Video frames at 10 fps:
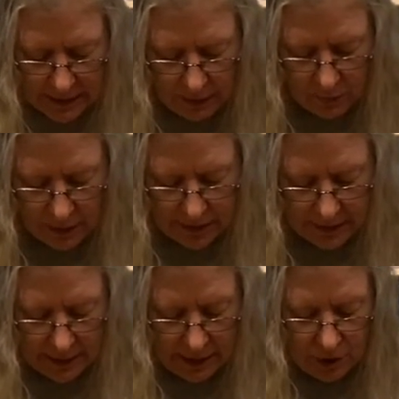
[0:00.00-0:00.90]

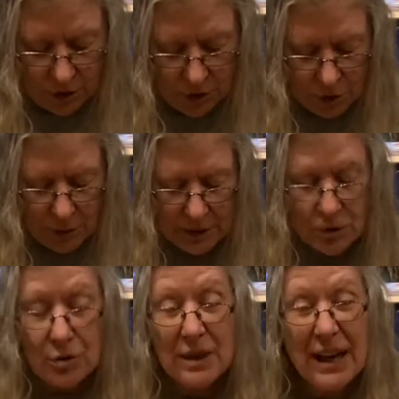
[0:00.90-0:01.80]
what you're doing
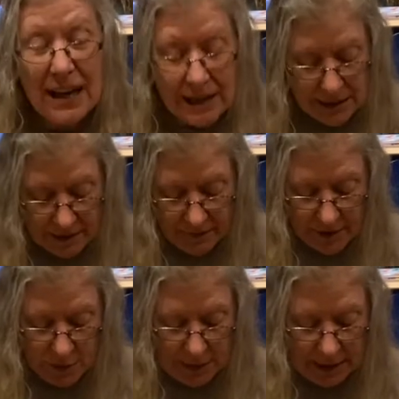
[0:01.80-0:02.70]
is you're taking the
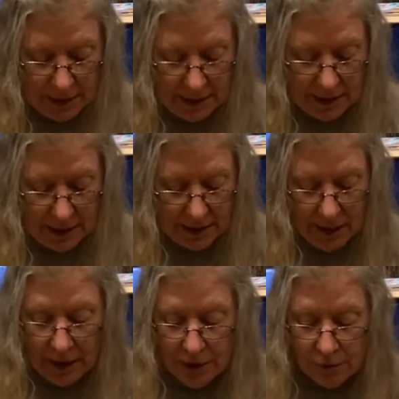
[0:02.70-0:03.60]
very beginning
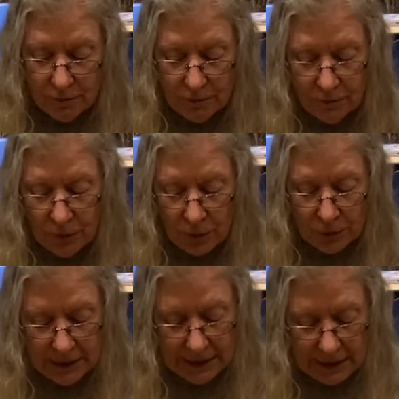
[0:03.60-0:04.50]
and you're
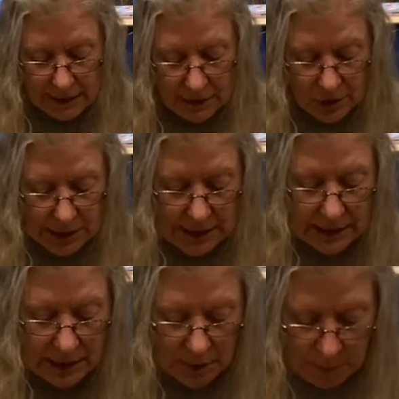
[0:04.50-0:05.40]
folding it just a
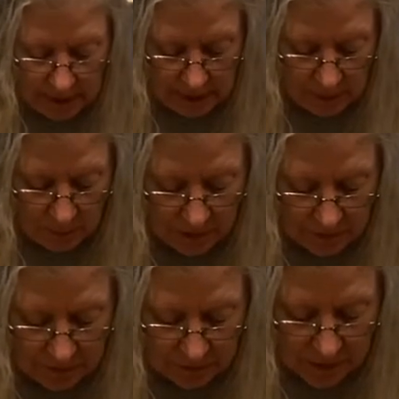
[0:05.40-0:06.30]
little bit. I'm going to
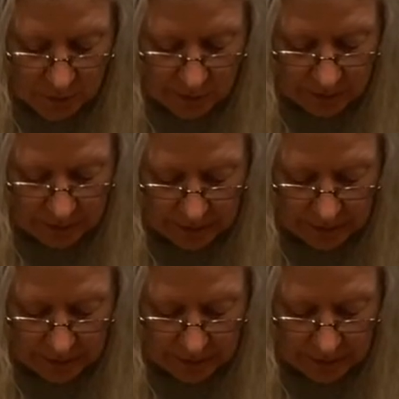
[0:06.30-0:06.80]
fold this one really